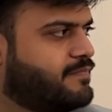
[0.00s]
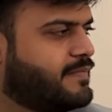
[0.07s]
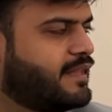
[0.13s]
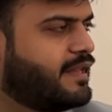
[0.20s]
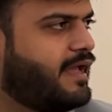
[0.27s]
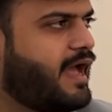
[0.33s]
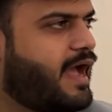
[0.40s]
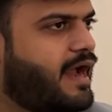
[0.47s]

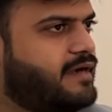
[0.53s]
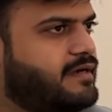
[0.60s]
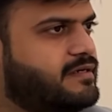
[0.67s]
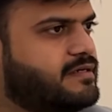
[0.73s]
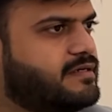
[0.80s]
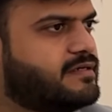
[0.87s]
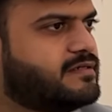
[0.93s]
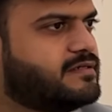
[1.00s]
Yes.
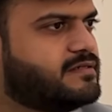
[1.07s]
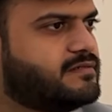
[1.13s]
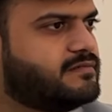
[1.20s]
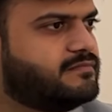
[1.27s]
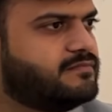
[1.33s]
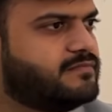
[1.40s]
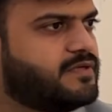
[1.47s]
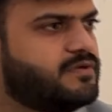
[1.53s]
And you
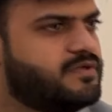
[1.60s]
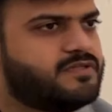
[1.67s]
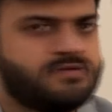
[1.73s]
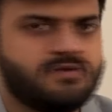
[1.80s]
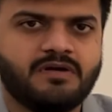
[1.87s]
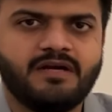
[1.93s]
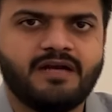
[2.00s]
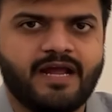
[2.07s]
know, it's
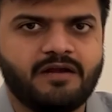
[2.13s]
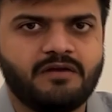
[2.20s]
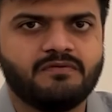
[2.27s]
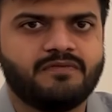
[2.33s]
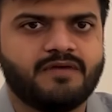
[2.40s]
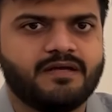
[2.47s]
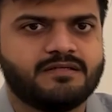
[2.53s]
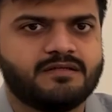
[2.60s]
not a
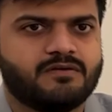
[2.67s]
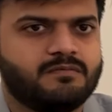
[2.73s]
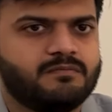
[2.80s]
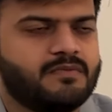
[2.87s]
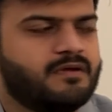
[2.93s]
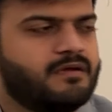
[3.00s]
9-to-5 job.